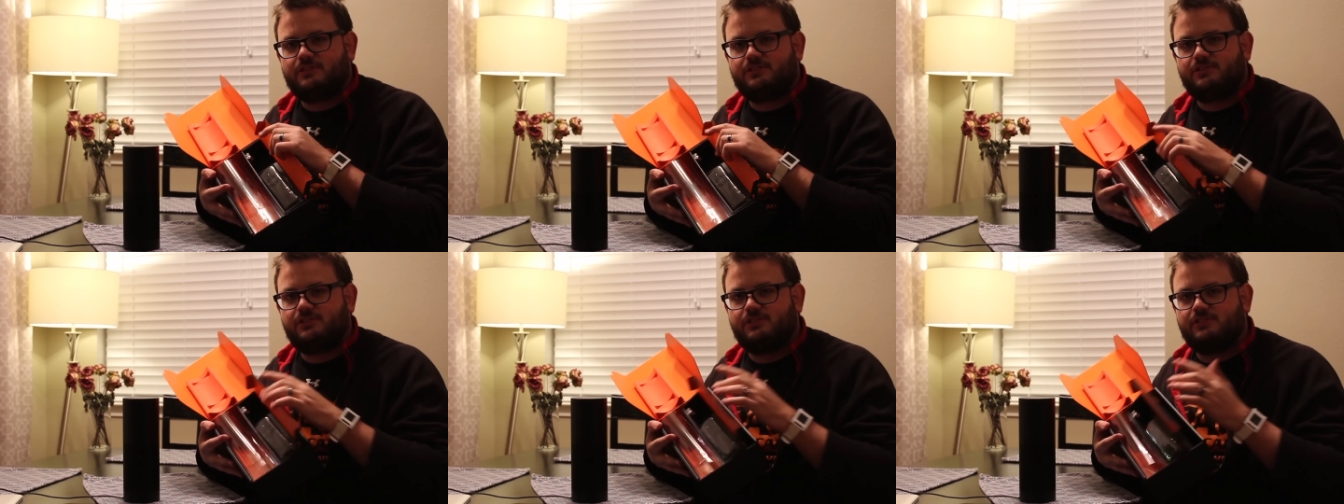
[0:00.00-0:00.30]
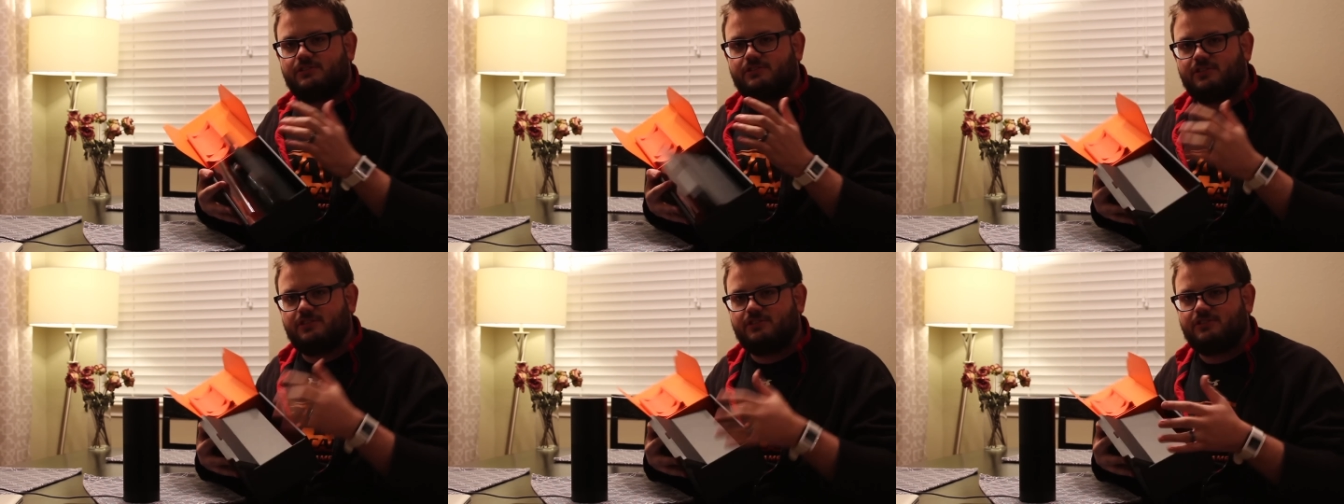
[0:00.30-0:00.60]
It's
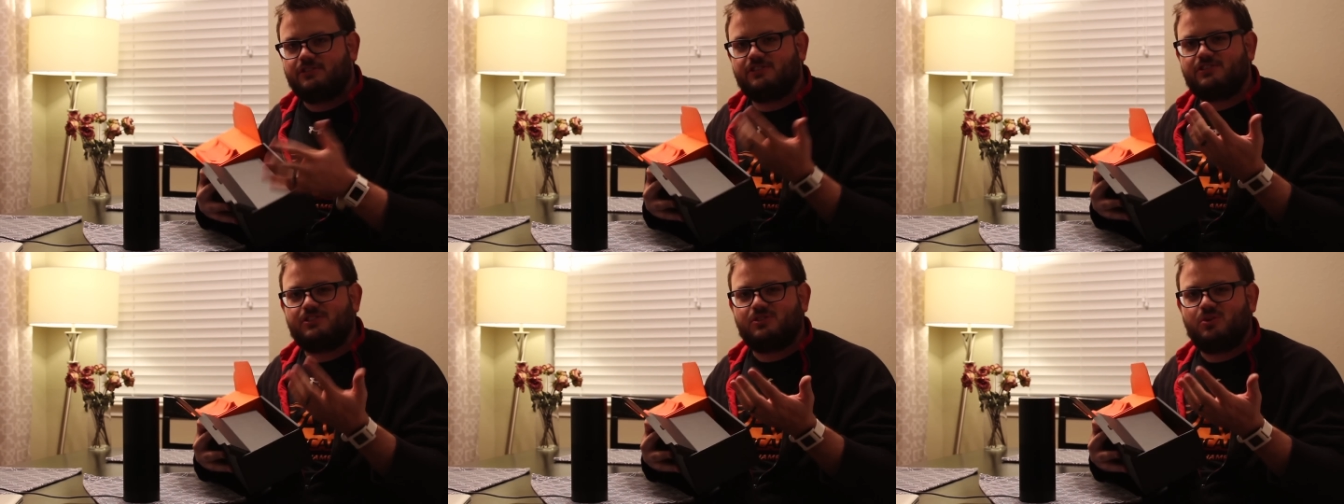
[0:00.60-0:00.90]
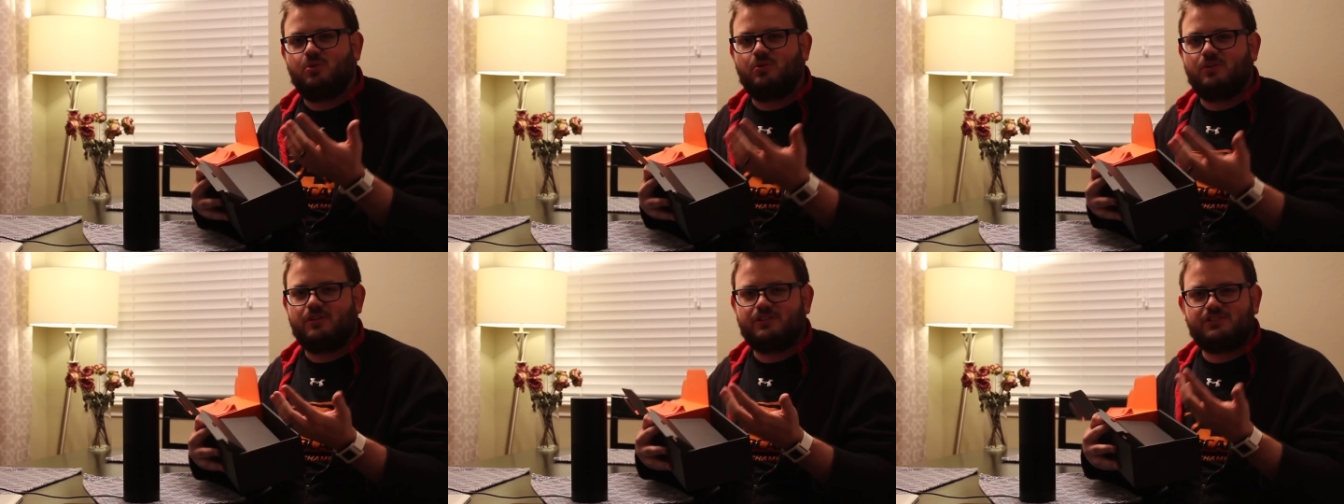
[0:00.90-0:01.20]
just, it's just
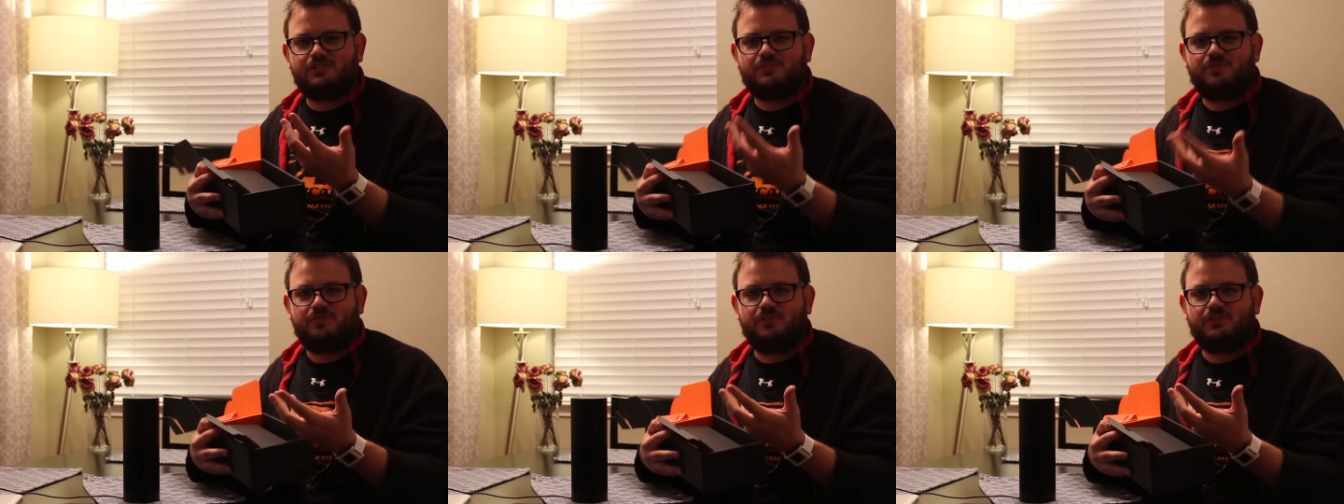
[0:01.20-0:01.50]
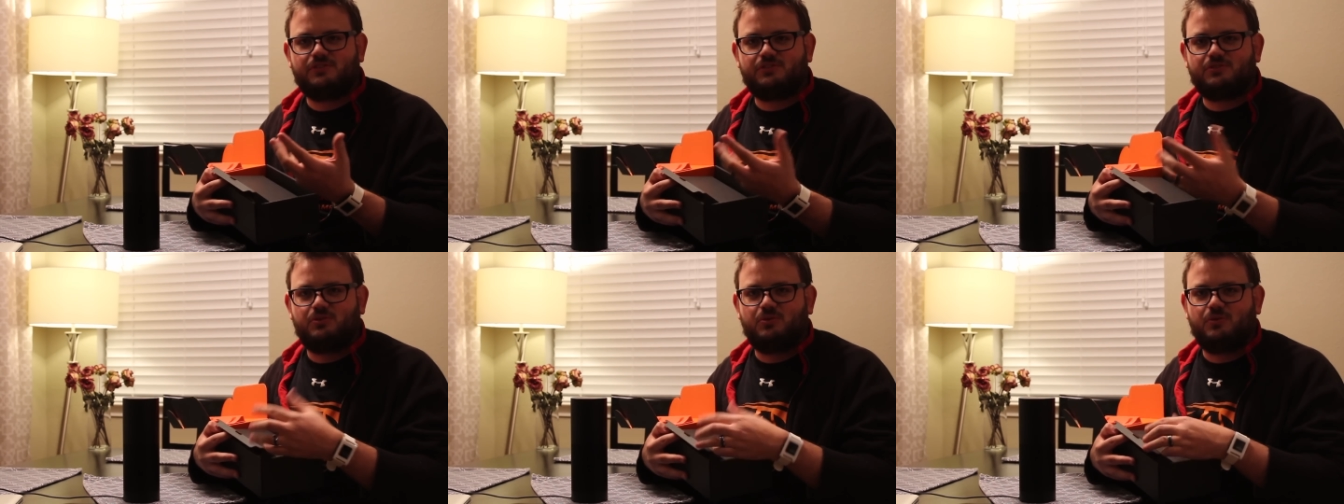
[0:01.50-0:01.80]
cool, it just
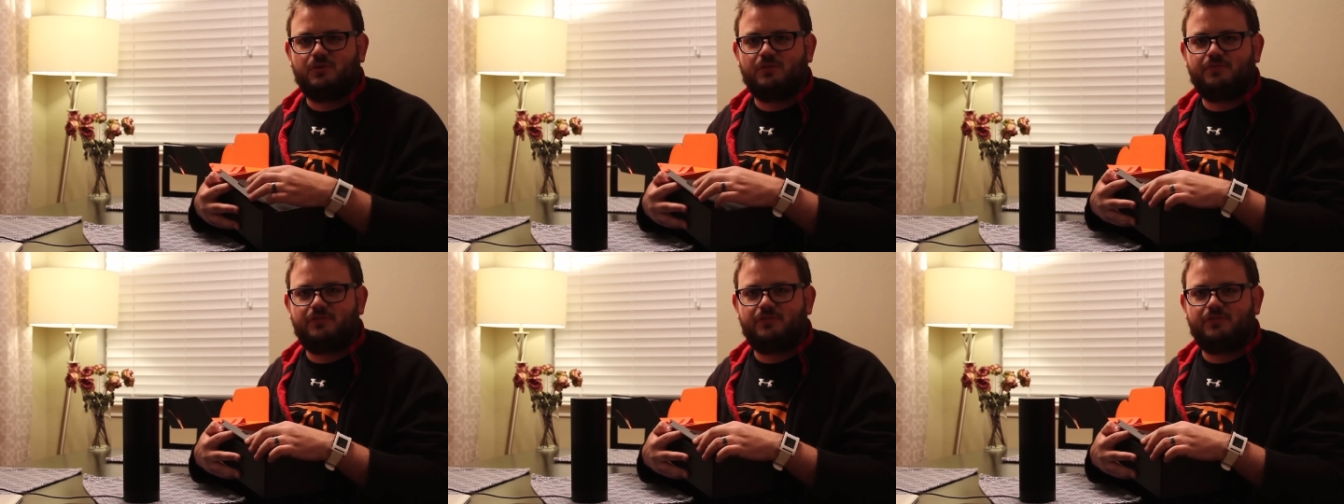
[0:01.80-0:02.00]
feels cool.